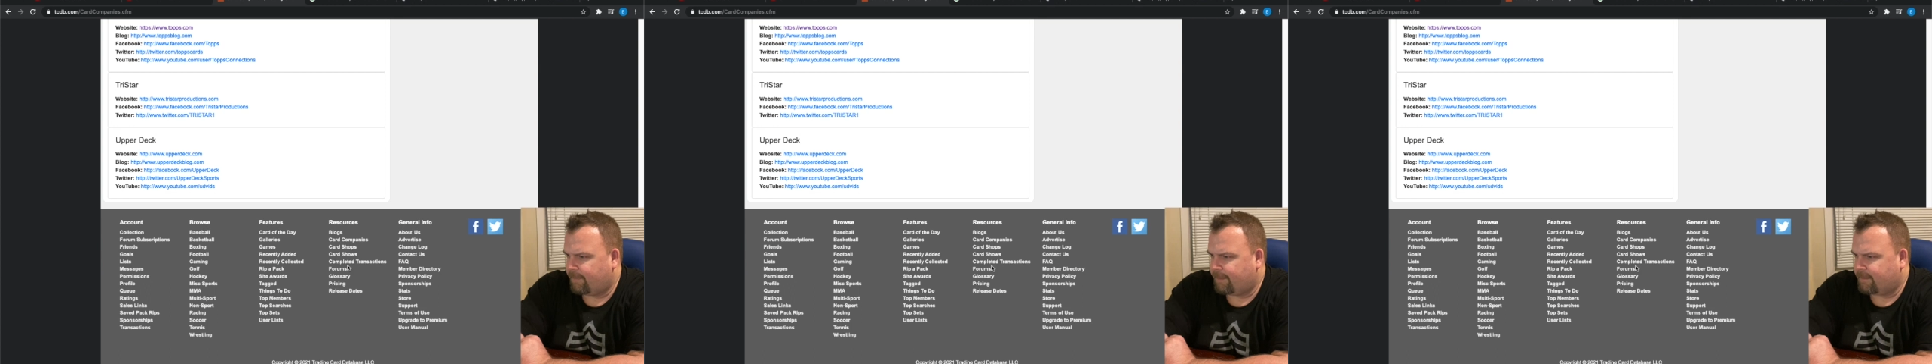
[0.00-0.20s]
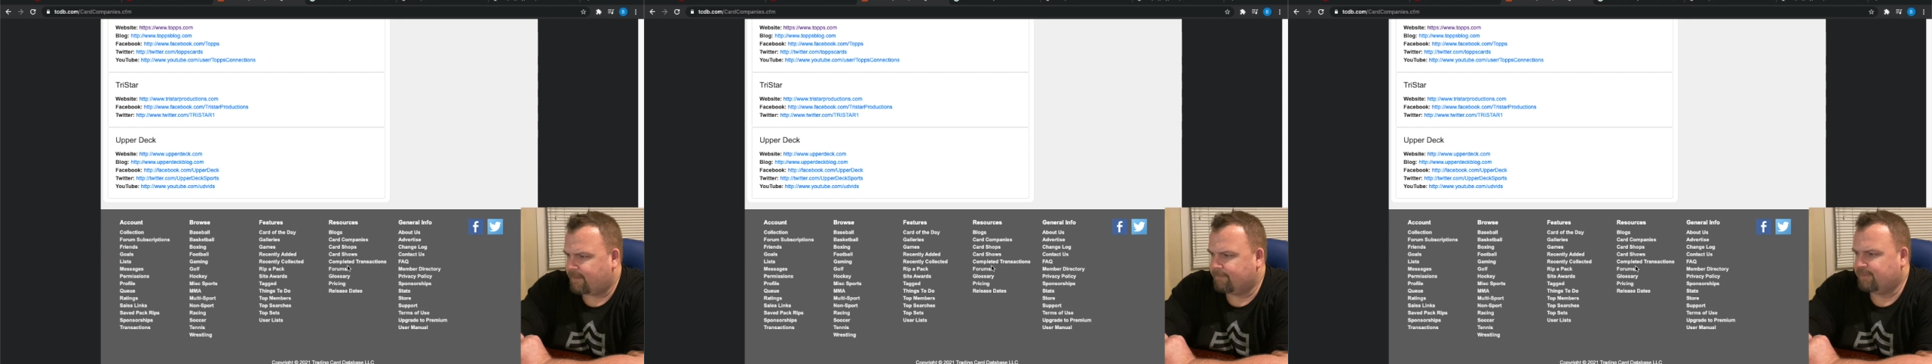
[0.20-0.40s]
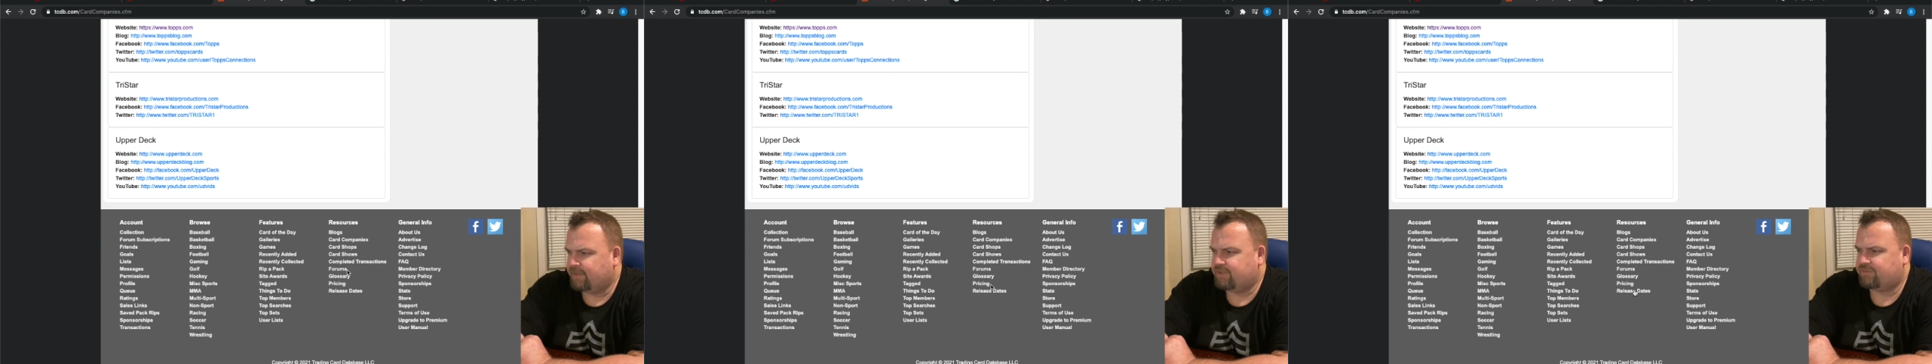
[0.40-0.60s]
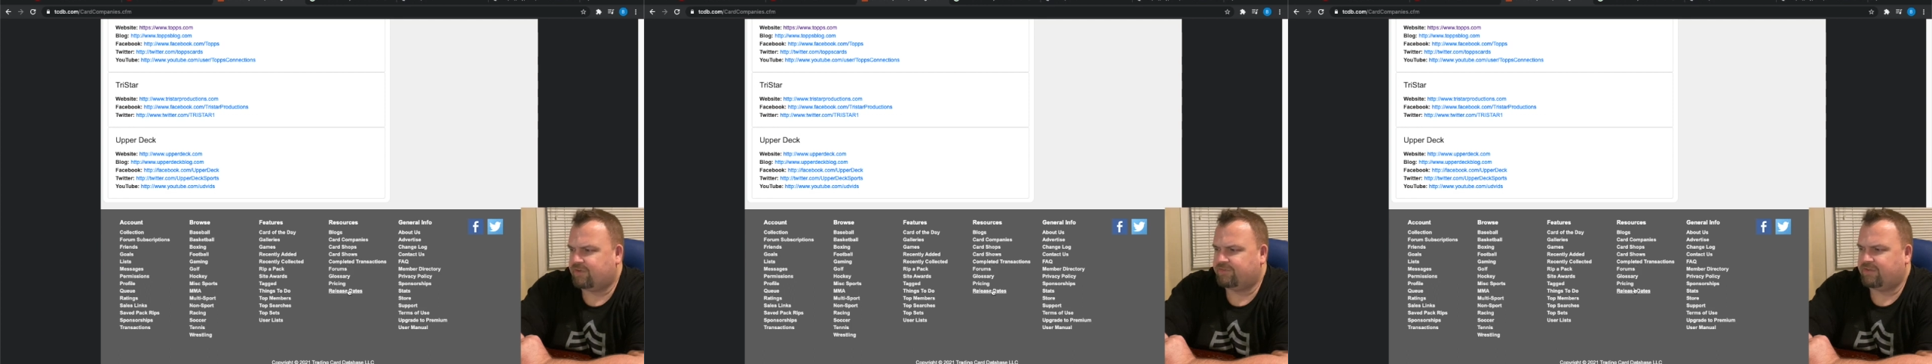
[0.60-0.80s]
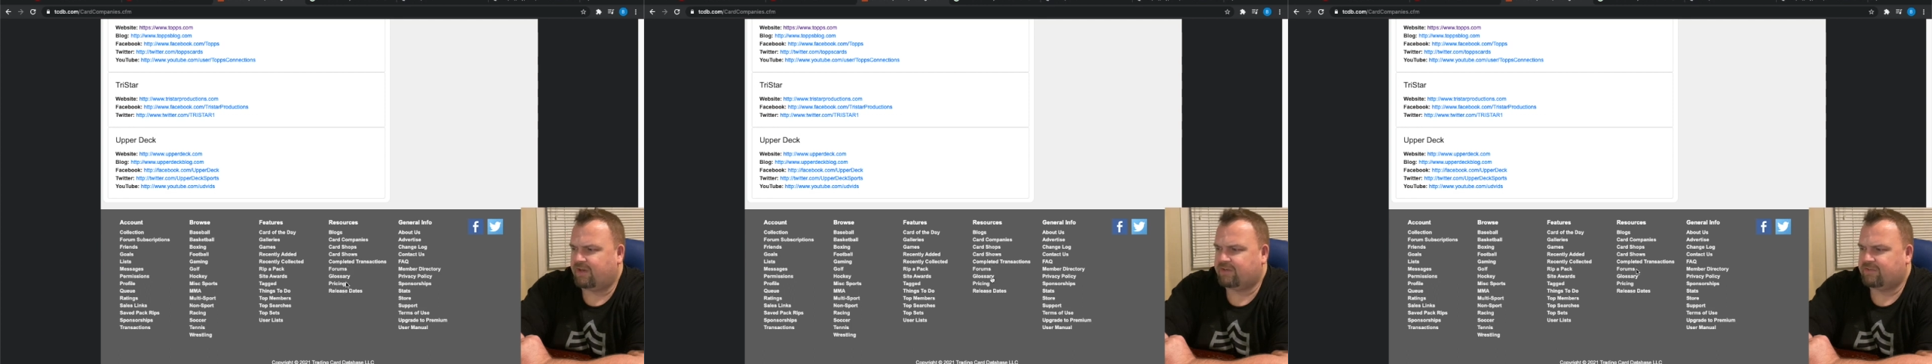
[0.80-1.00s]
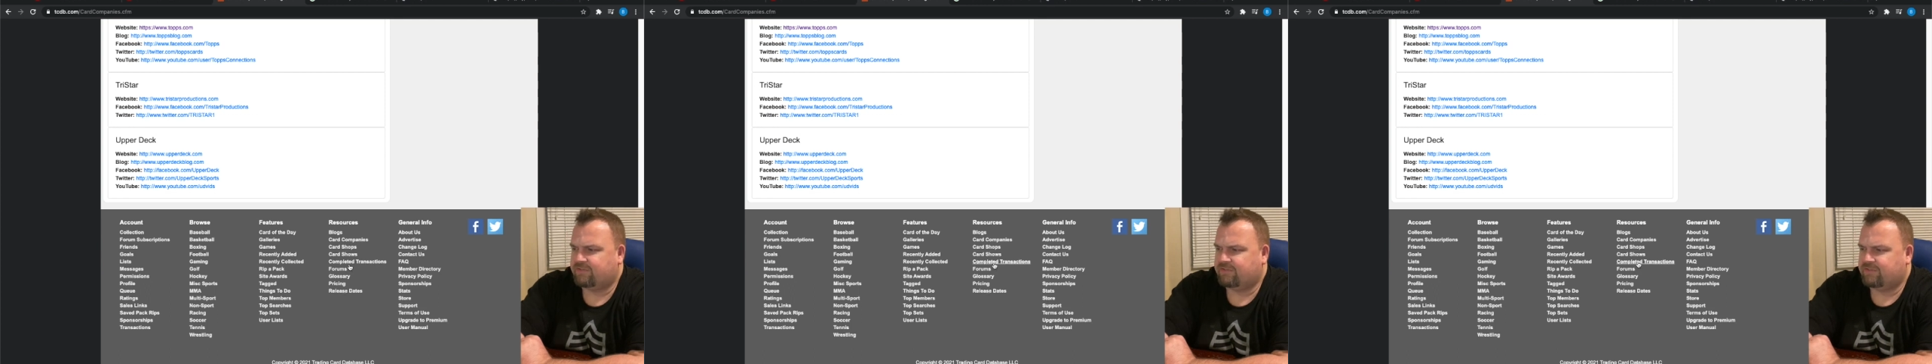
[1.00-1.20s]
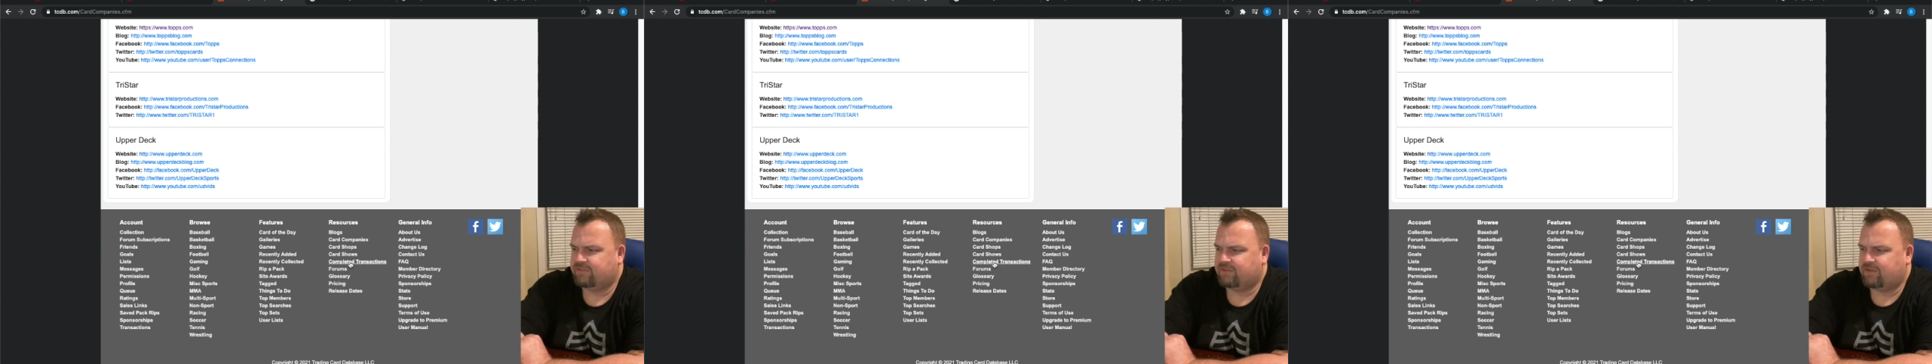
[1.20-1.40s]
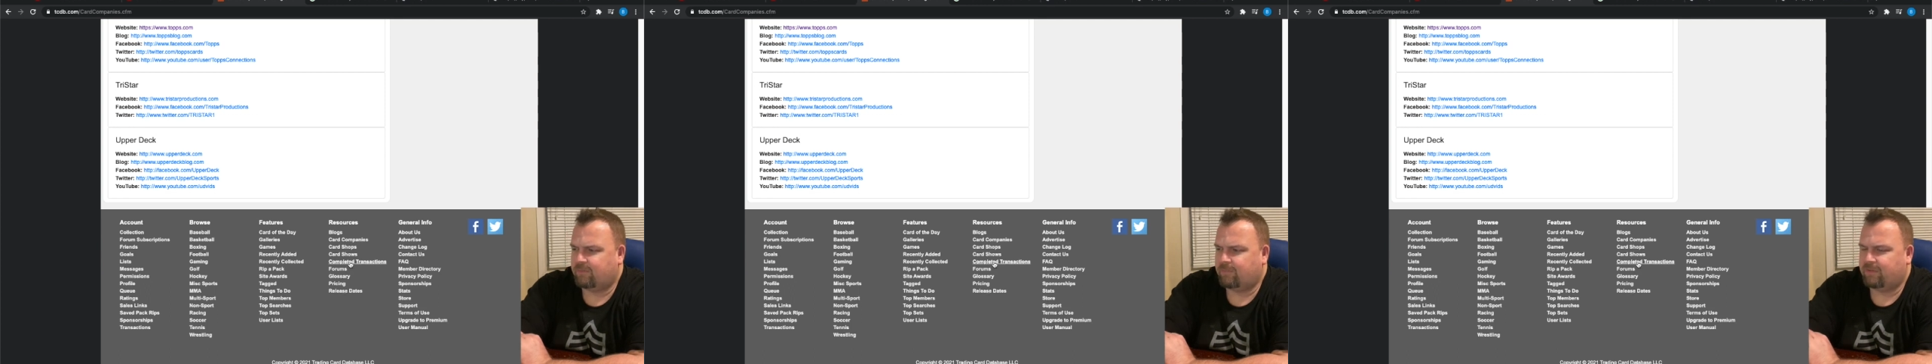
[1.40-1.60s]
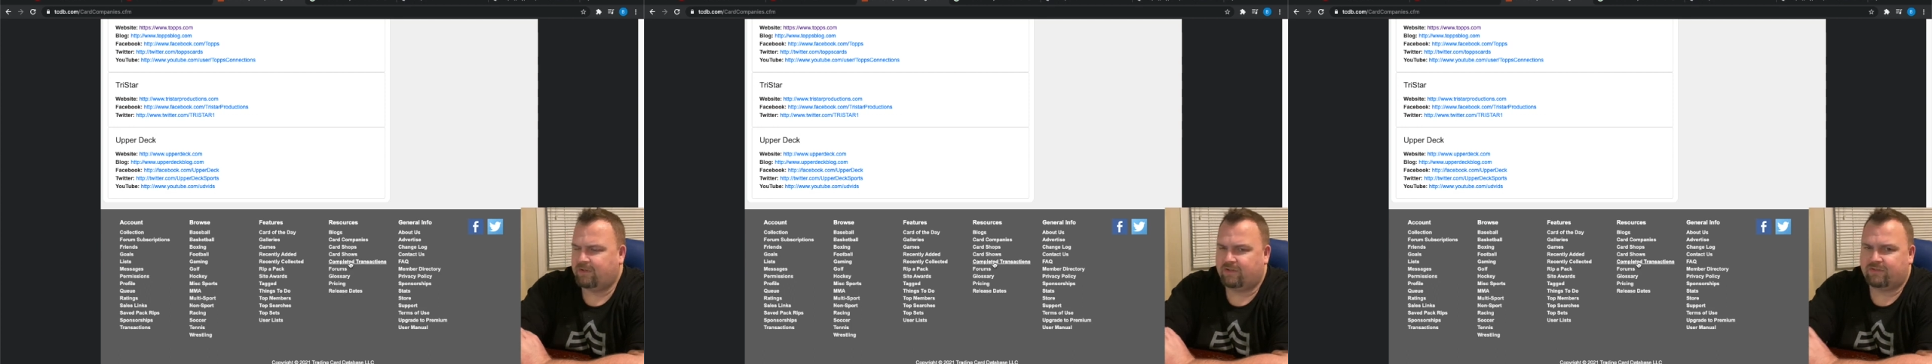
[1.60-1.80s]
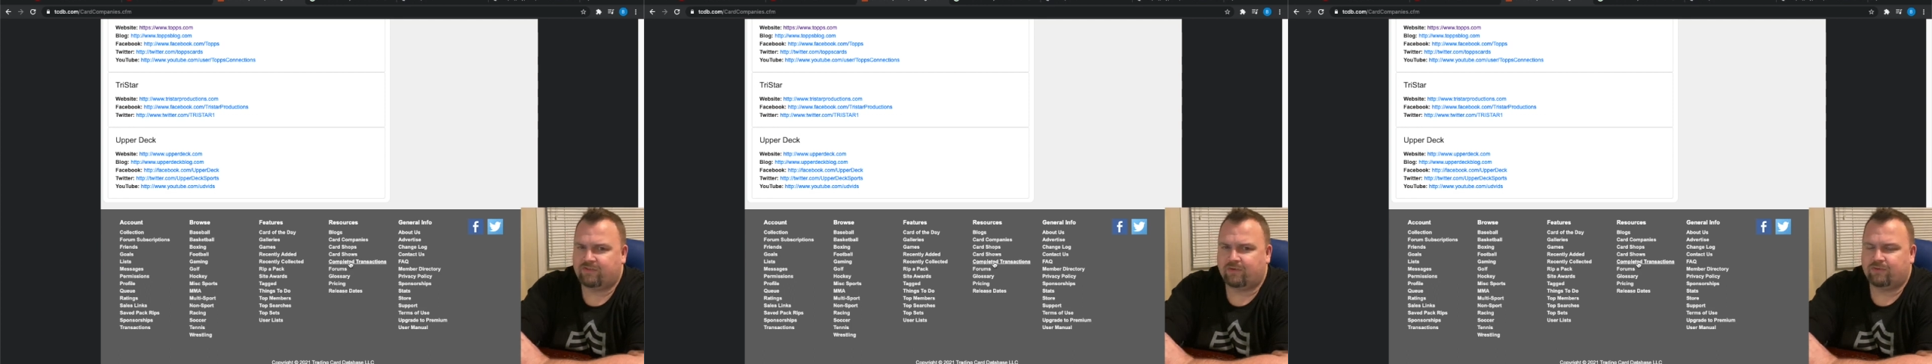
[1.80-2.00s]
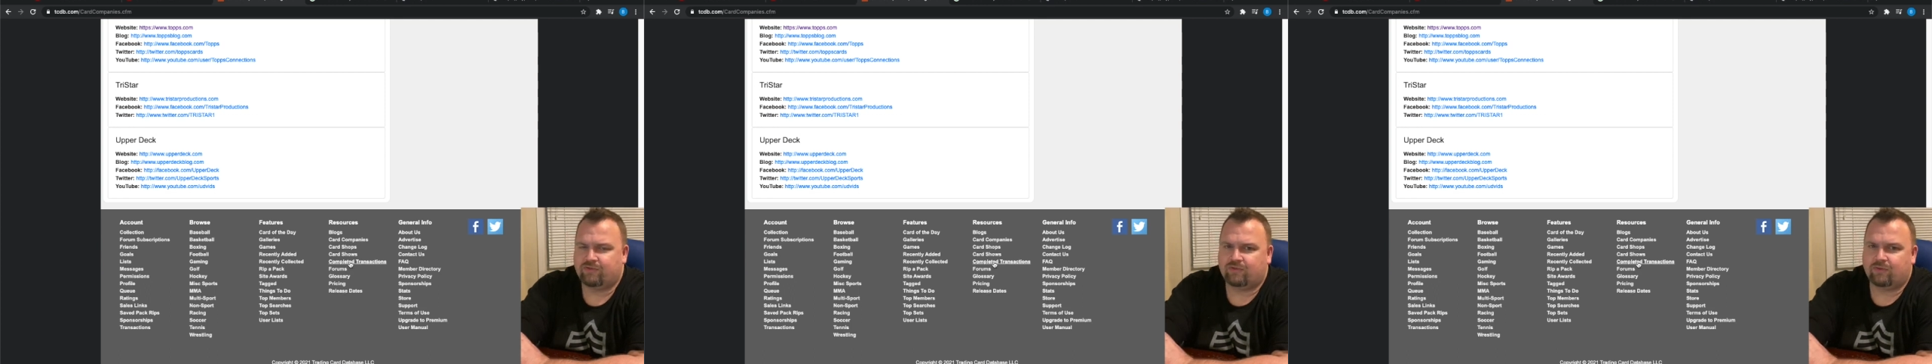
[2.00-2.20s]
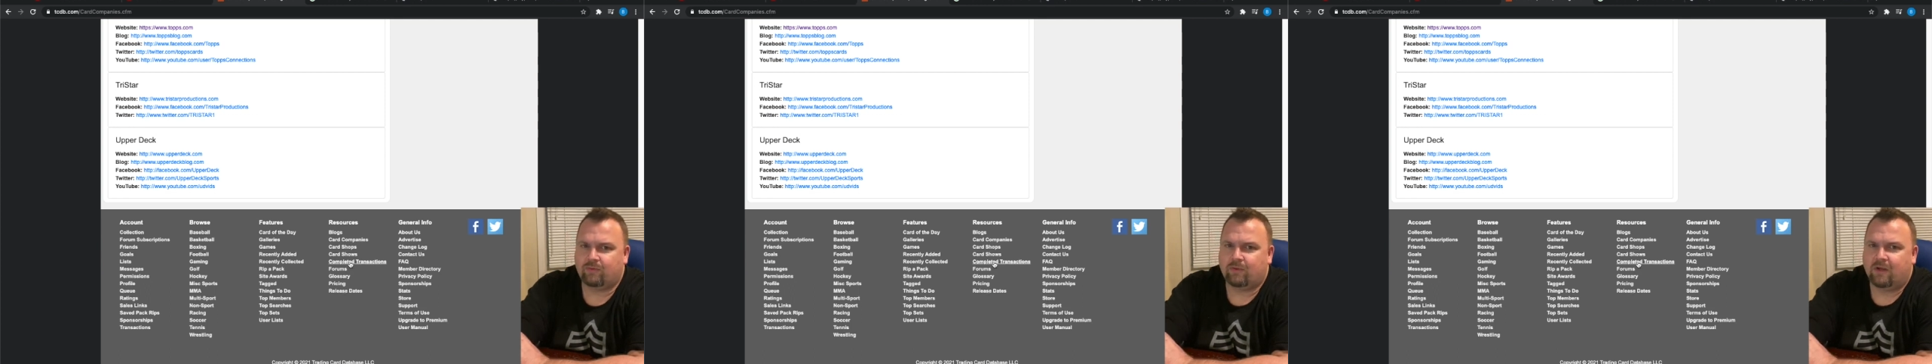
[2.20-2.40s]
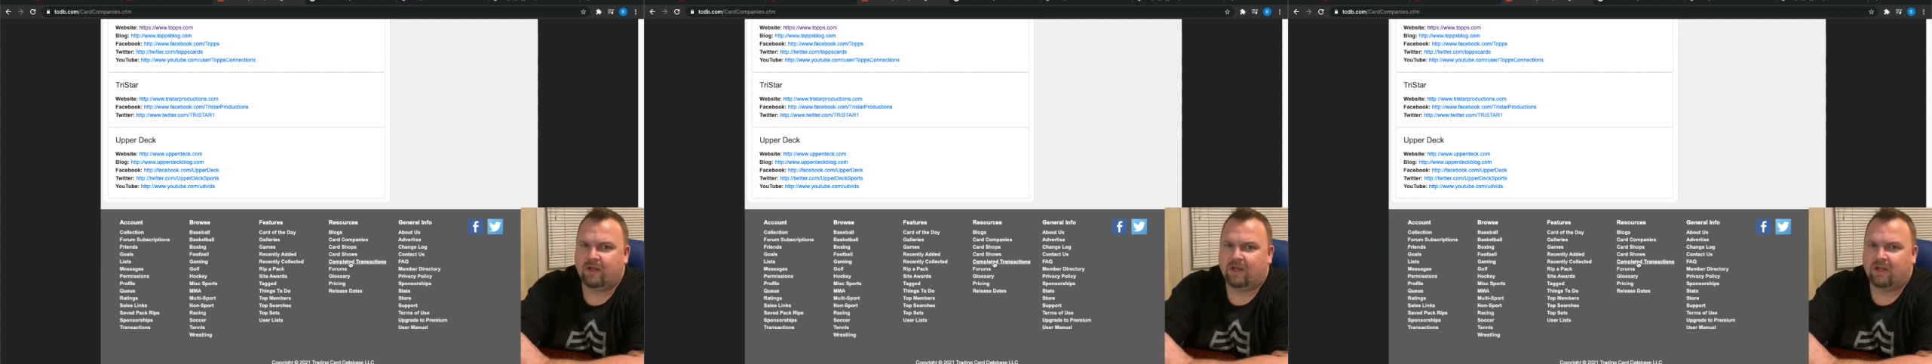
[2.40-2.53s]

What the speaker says: Completed transactions is a good one. It shows you.